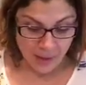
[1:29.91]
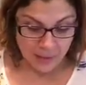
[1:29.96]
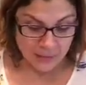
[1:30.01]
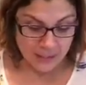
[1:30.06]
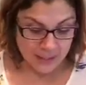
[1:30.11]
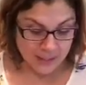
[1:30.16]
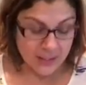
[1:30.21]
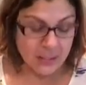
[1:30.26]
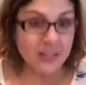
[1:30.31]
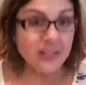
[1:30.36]

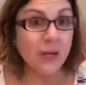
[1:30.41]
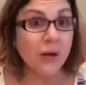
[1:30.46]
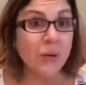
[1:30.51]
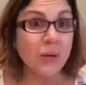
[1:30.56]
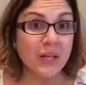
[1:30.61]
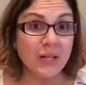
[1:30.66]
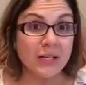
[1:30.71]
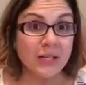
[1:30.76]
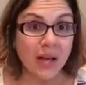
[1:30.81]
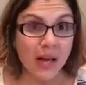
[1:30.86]
This thing's
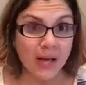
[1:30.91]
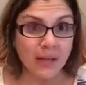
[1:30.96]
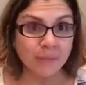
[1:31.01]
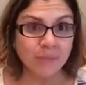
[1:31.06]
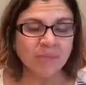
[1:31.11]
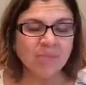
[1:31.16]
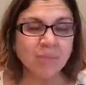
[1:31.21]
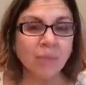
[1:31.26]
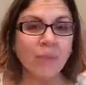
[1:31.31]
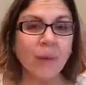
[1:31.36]
already
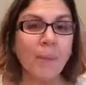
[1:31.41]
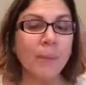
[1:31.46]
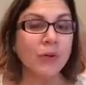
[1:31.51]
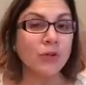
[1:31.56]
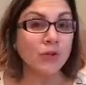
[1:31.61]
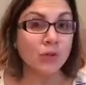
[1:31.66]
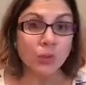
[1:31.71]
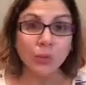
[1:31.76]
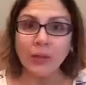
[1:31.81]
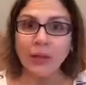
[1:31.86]
done,
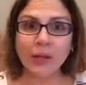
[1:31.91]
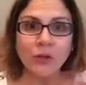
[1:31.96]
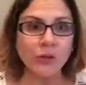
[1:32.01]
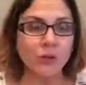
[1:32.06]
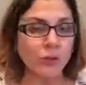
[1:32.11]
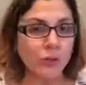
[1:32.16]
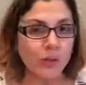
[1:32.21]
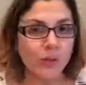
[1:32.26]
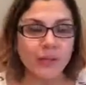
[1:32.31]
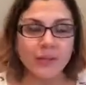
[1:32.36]
but you can
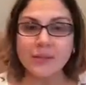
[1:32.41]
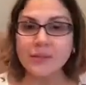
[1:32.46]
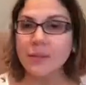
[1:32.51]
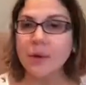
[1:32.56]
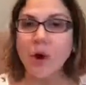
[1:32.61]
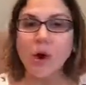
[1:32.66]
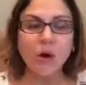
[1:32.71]
do this